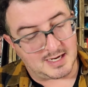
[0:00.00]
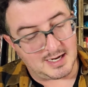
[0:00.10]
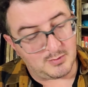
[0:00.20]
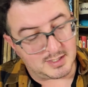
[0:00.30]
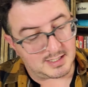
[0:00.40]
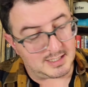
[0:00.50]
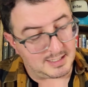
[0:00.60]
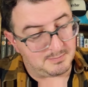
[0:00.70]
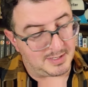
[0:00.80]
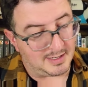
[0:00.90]
I want a
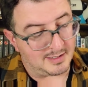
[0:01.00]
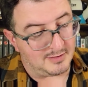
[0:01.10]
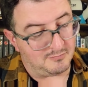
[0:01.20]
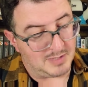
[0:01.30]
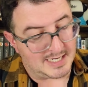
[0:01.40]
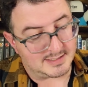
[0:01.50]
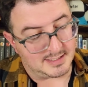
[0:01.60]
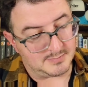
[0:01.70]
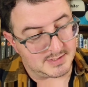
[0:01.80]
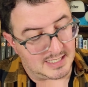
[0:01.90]
clean pair of black
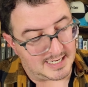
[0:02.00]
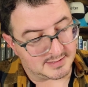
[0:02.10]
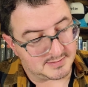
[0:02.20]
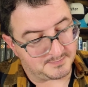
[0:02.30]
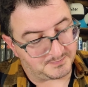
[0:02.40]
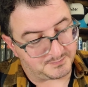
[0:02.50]
denim slacks